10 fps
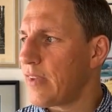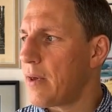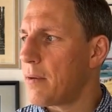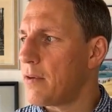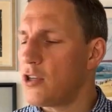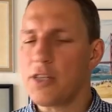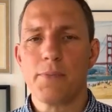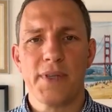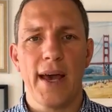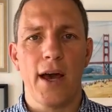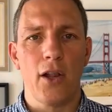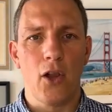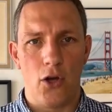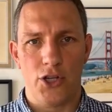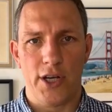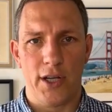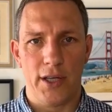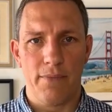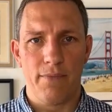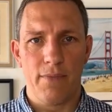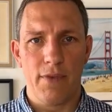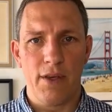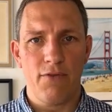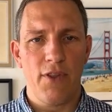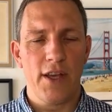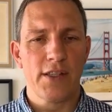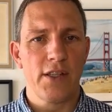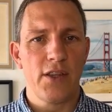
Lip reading: just psychologically, if there's